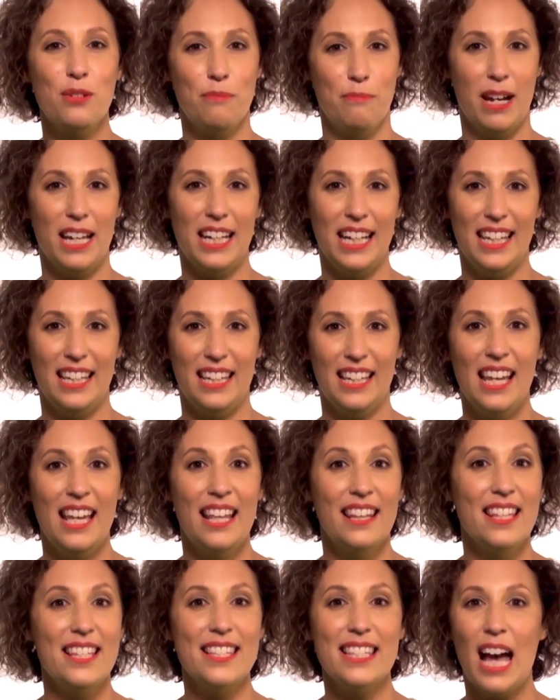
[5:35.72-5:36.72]
your money.
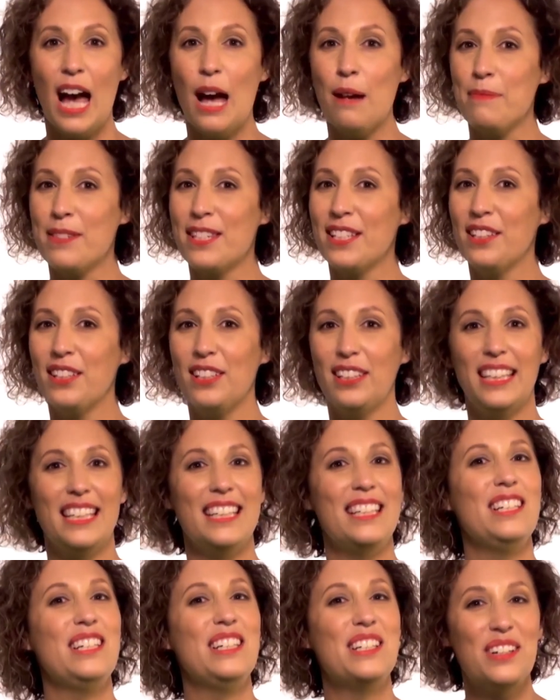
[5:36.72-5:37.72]
There's absolutely
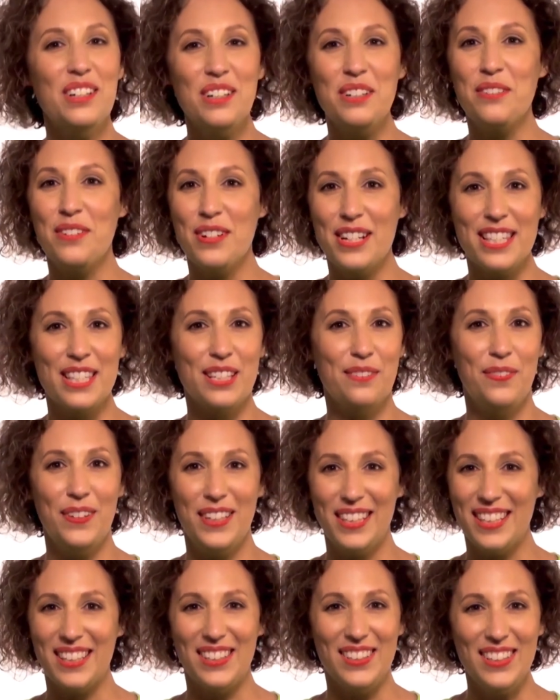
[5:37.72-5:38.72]
no risk for
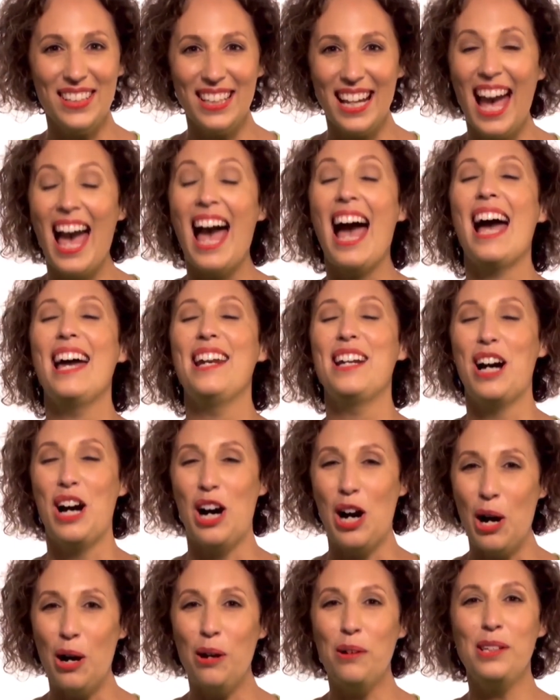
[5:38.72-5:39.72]
you and a
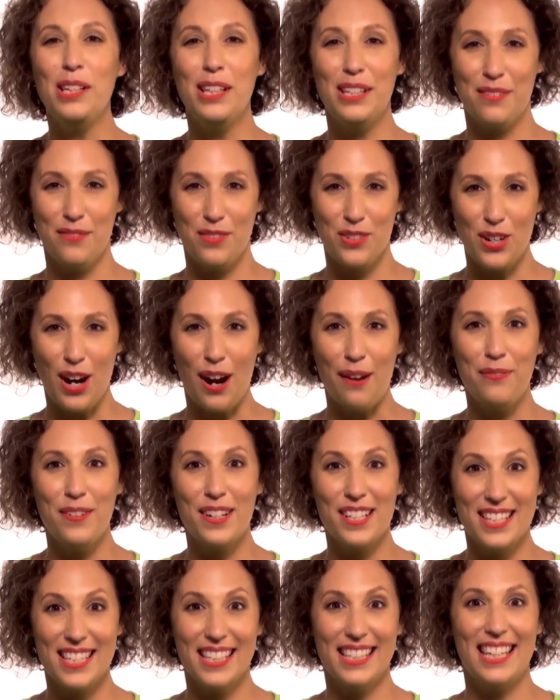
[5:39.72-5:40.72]
whole lot of
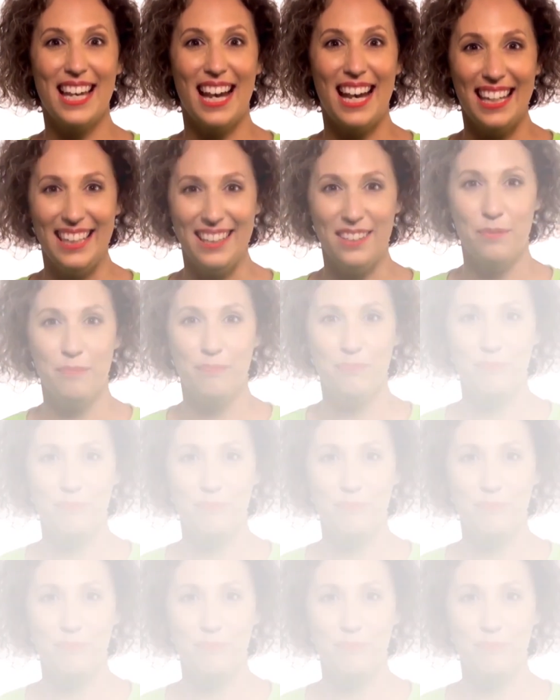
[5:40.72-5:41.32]
traffic to gain.